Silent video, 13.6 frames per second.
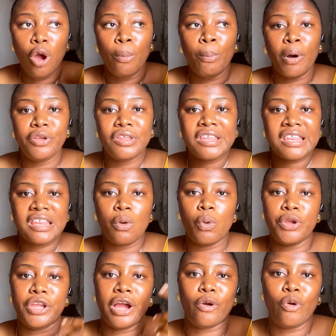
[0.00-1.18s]
But you see,
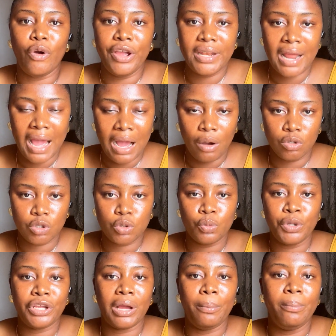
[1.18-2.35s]
when you are going out,
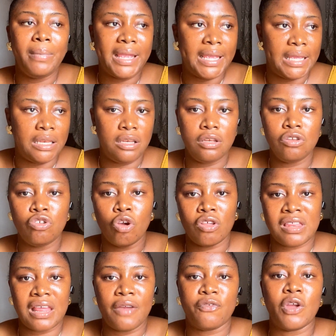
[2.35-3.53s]
when you are making
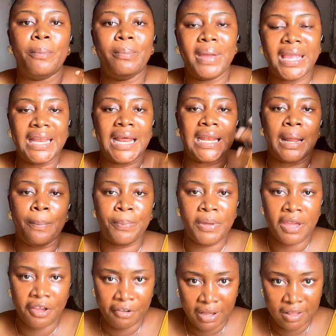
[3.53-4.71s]
yourself, you are making an
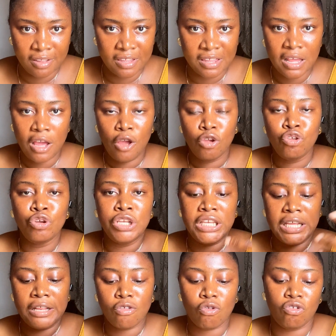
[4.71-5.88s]
appearance, you
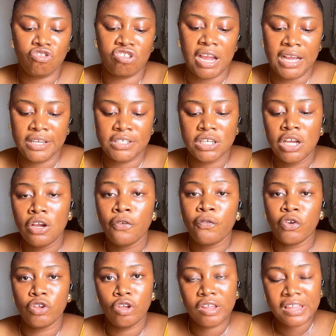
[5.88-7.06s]
need to charge
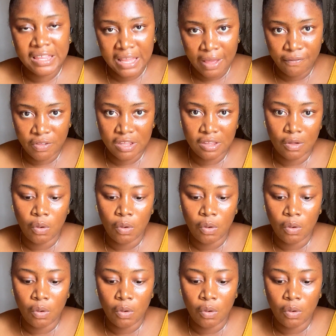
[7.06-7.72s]
for your service.